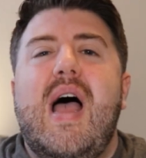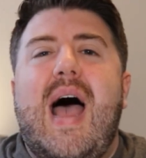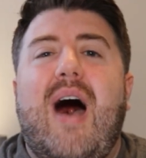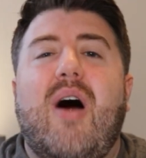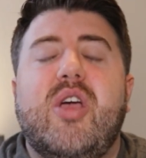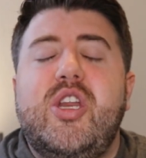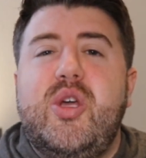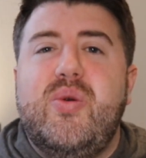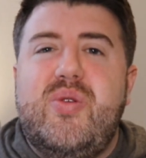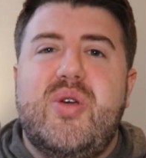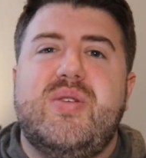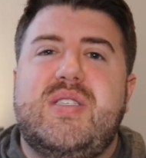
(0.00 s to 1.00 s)
How can you
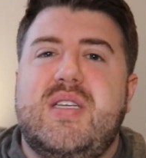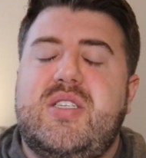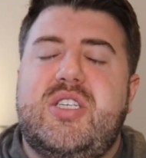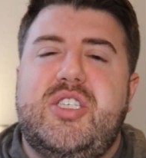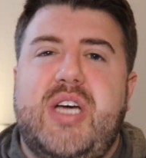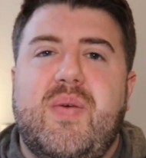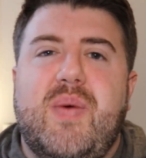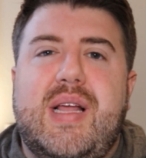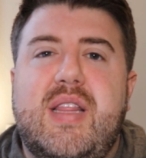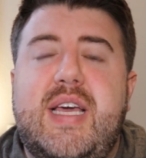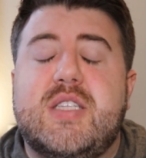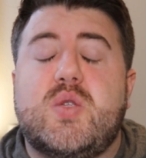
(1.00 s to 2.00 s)
use this to generate
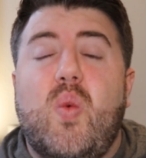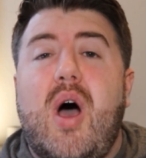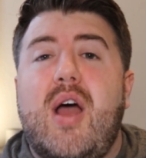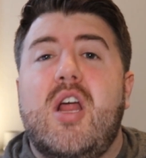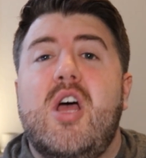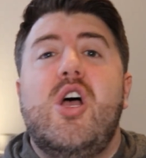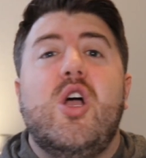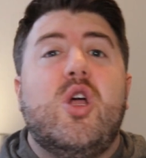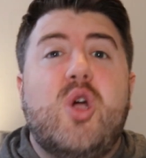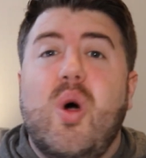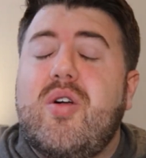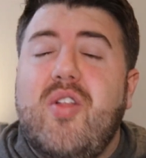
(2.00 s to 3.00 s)
leads? One,
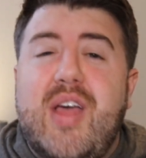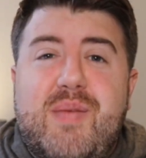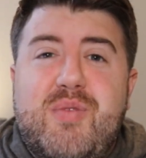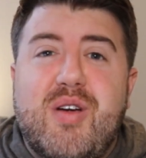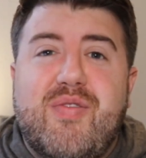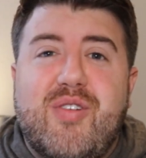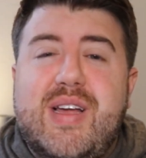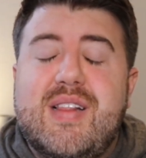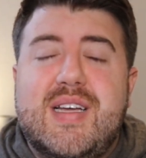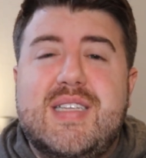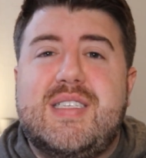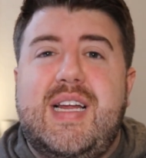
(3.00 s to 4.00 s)
go claim your free
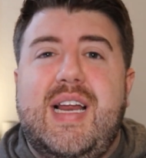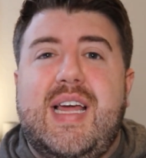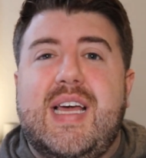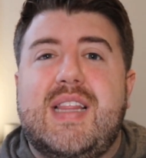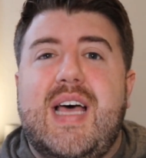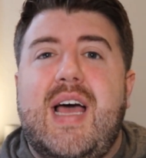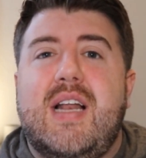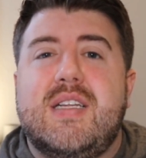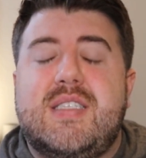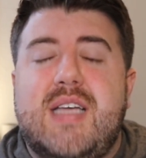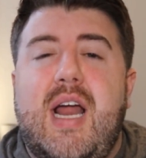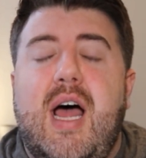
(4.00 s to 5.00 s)
listing and get that
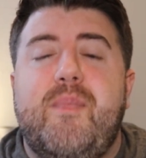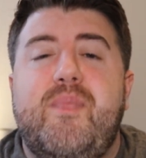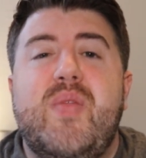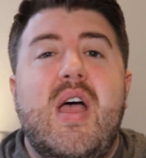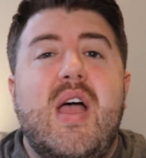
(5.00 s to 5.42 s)
set up.